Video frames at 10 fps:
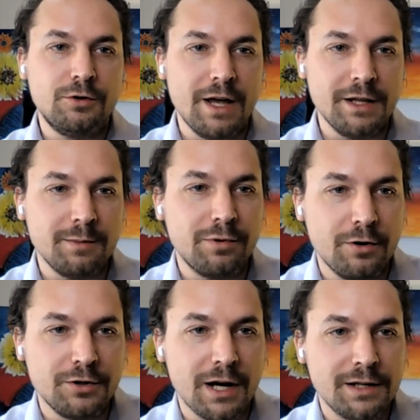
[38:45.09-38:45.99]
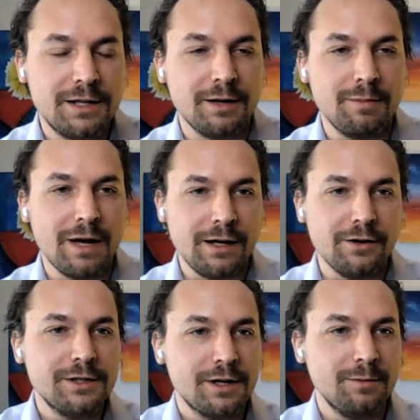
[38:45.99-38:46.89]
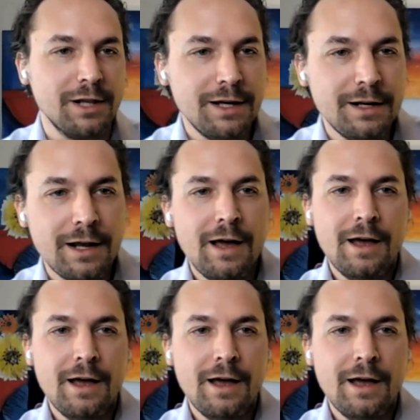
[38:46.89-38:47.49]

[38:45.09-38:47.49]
transit projects take many years to complete